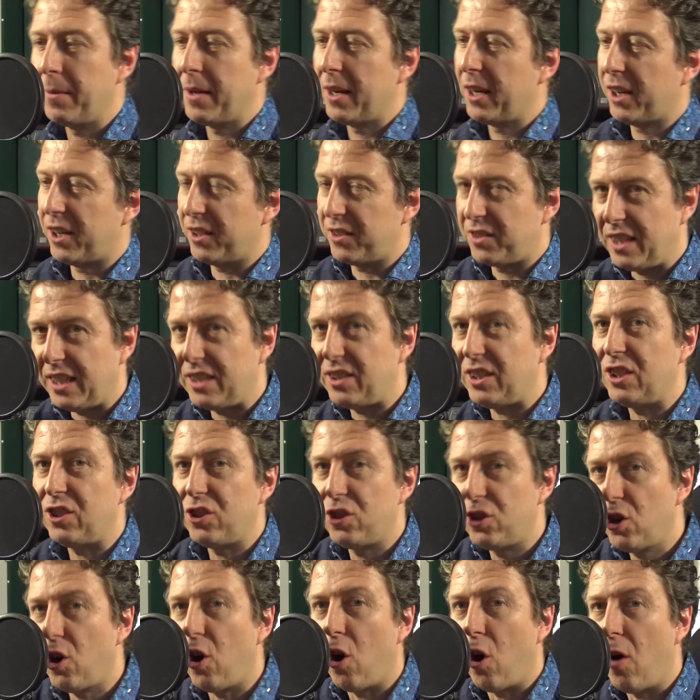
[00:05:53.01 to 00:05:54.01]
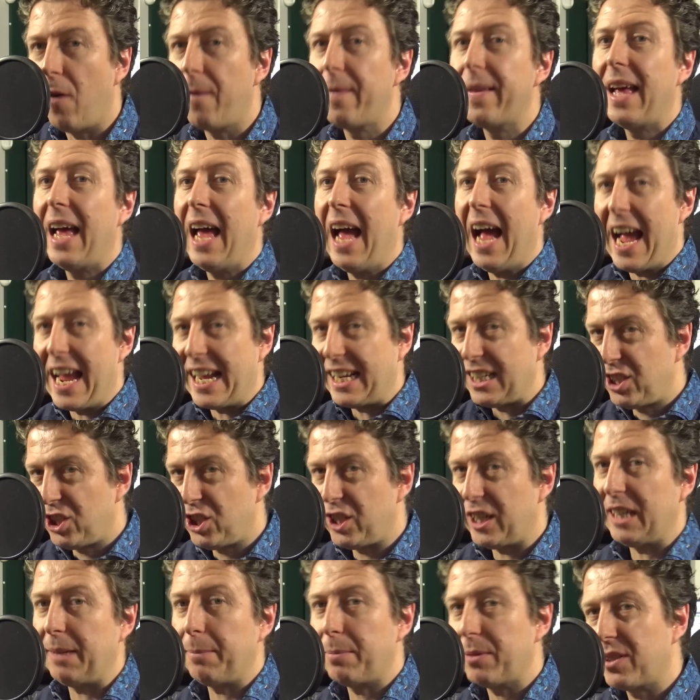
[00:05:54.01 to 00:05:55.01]
because this is not a
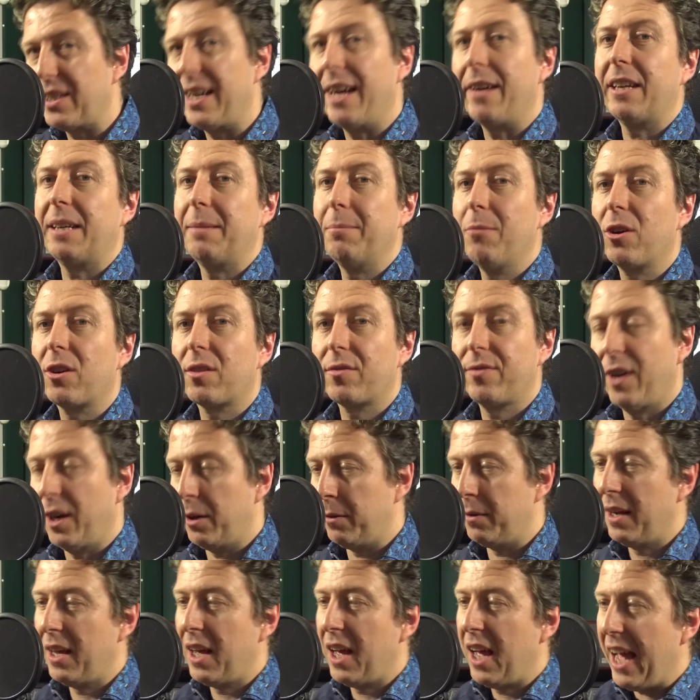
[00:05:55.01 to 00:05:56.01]
cheap sounding microphone.